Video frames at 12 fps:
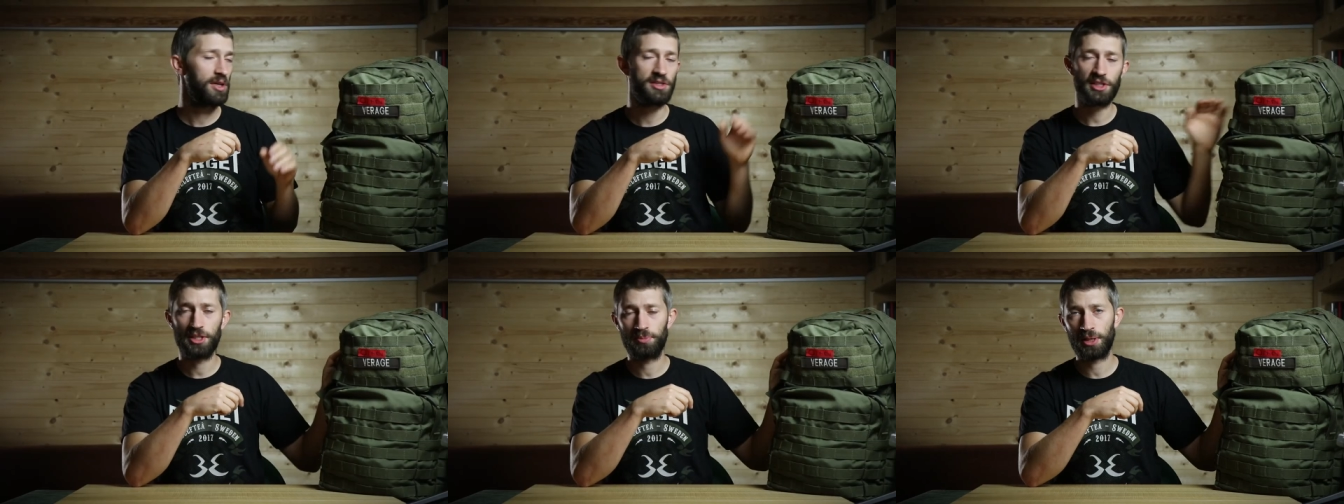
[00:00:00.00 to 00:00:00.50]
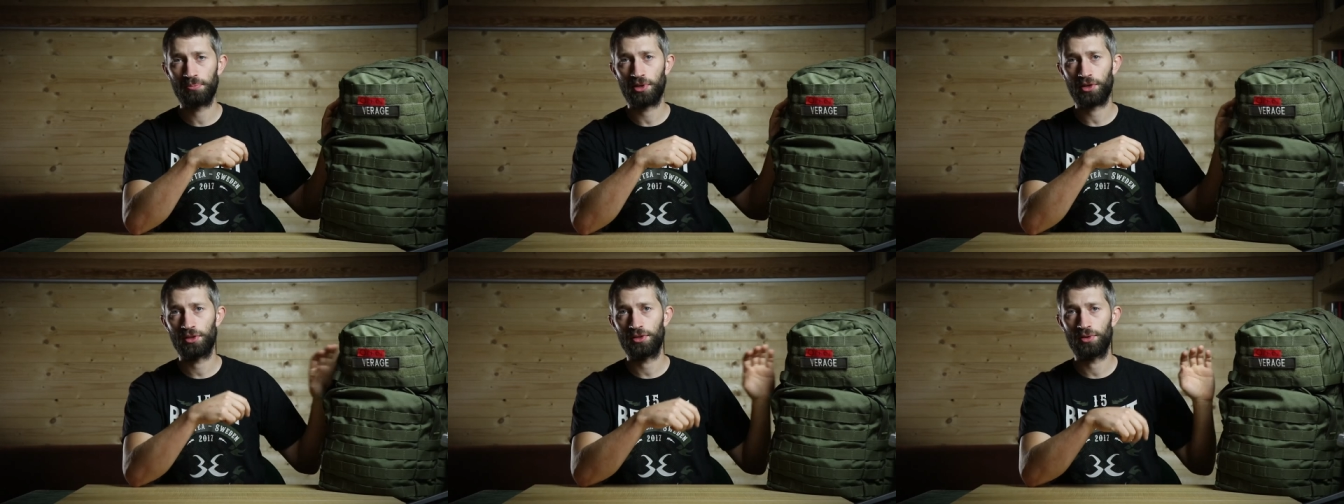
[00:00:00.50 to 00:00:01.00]
Inside the big
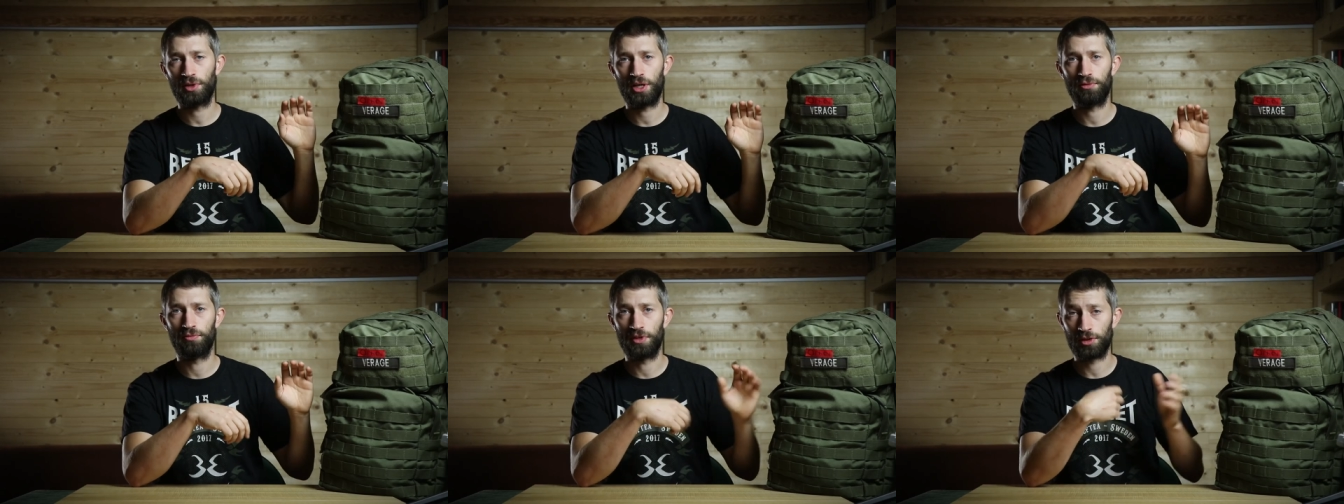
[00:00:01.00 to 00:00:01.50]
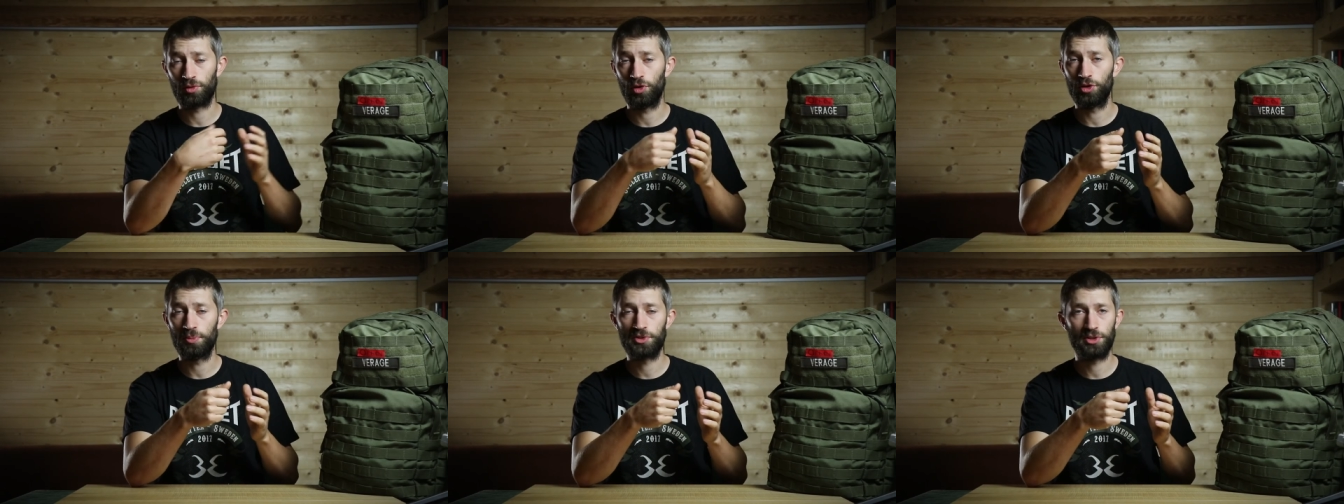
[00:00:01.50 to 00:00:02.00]
bucket, you have
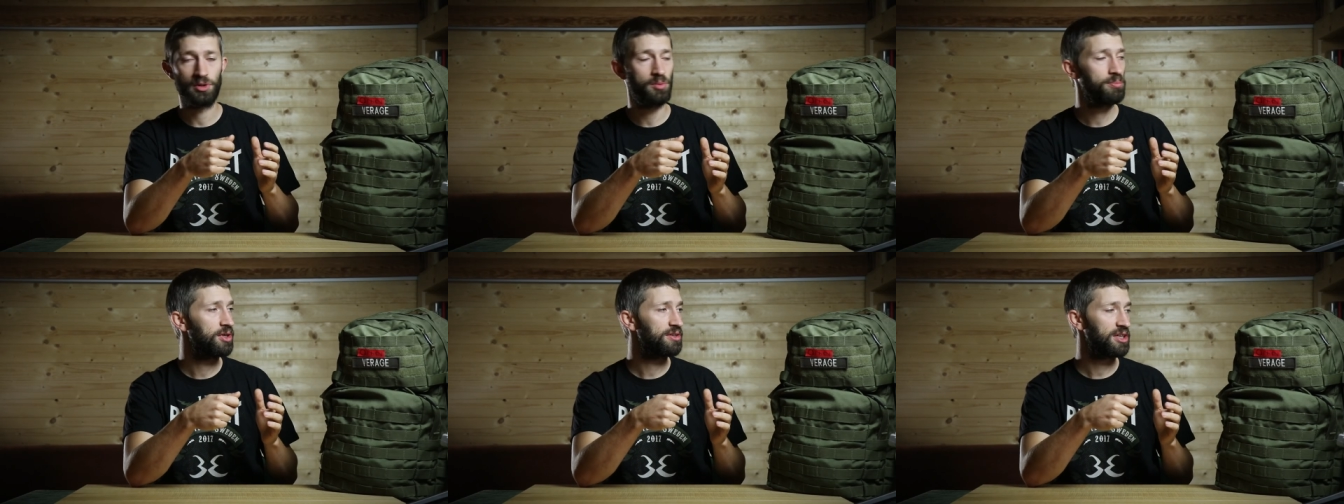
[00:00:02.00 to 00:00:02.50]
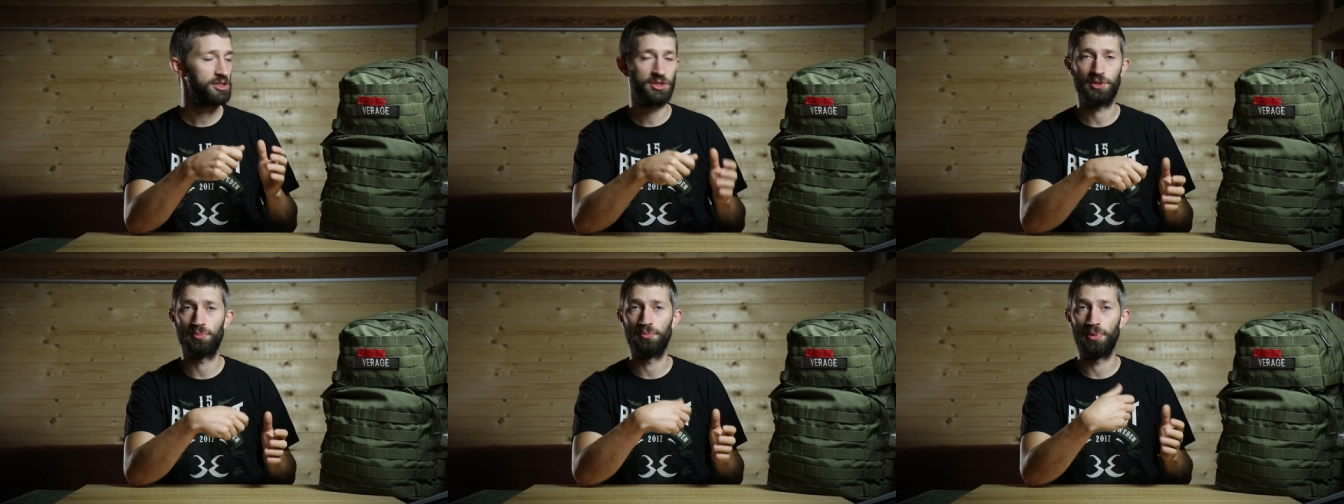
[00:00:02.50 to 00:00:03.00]
Velcro loops to attach
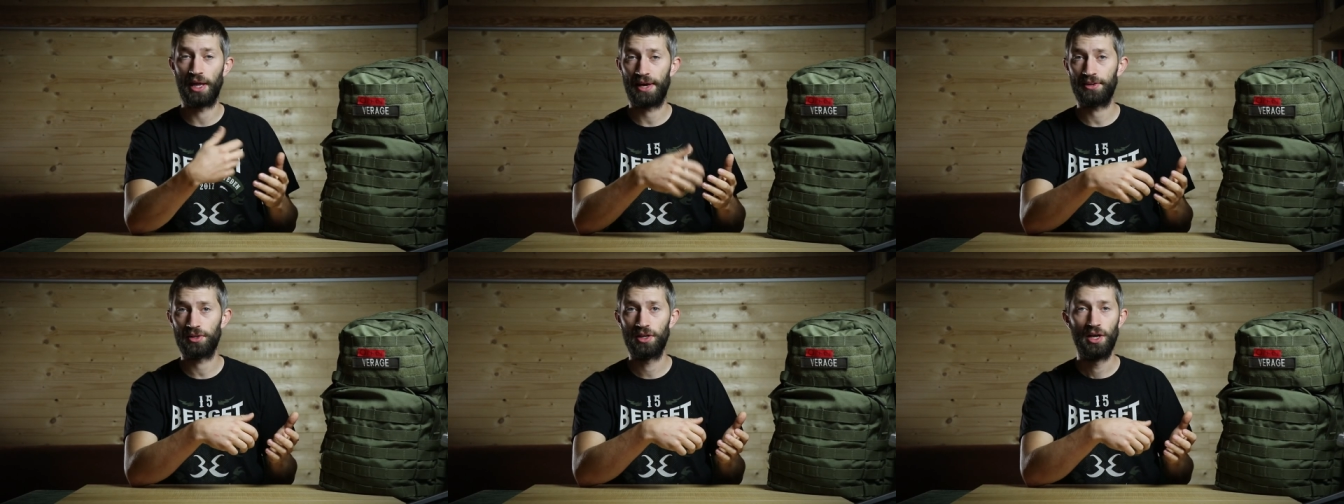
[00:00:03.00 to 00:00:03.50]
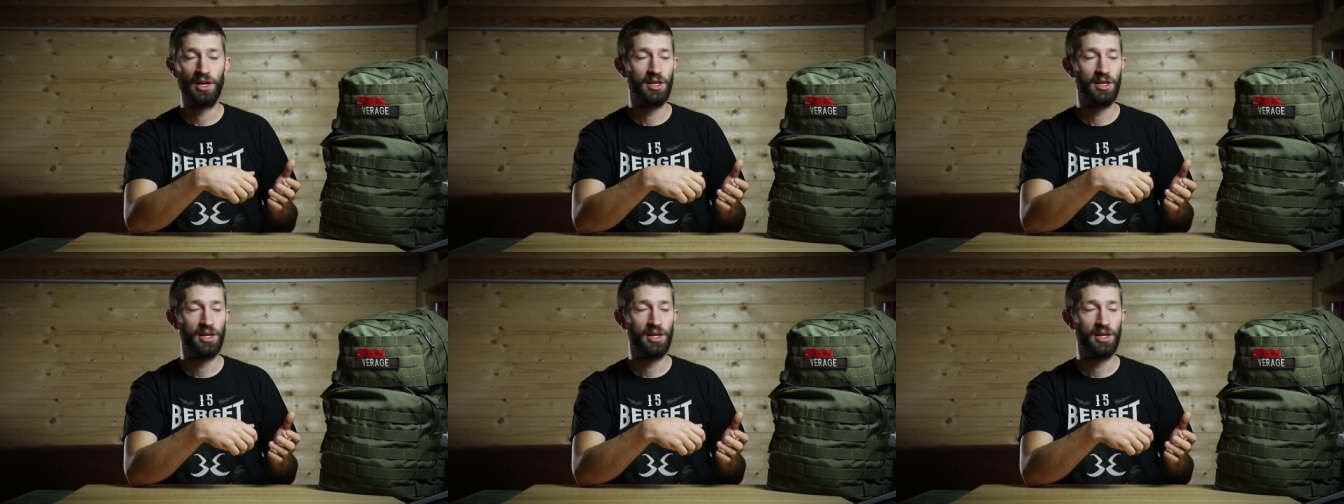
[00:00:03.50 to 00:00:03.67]
your bladder,